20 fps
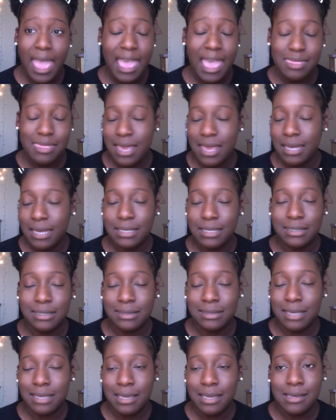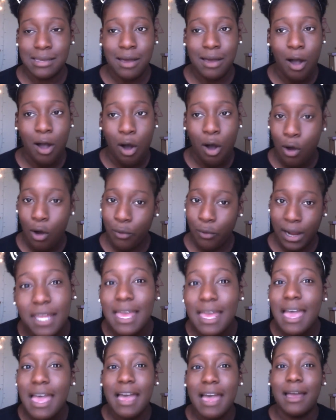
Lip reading: And that is all right.